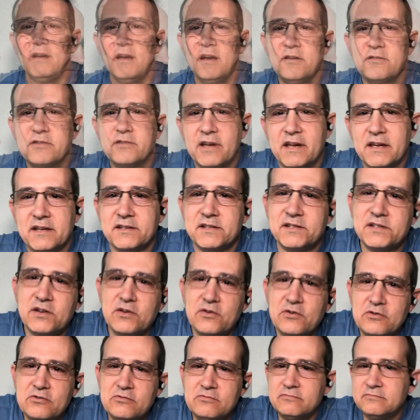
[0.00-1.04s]
Okay,
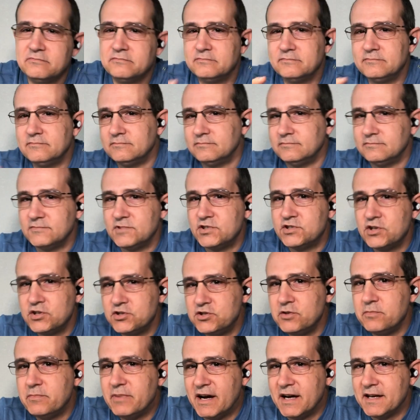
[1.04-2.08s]
so should
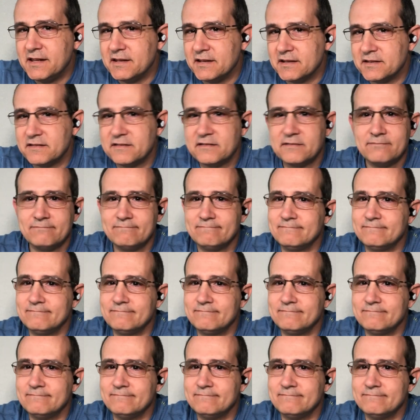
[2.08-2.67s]
you buy this?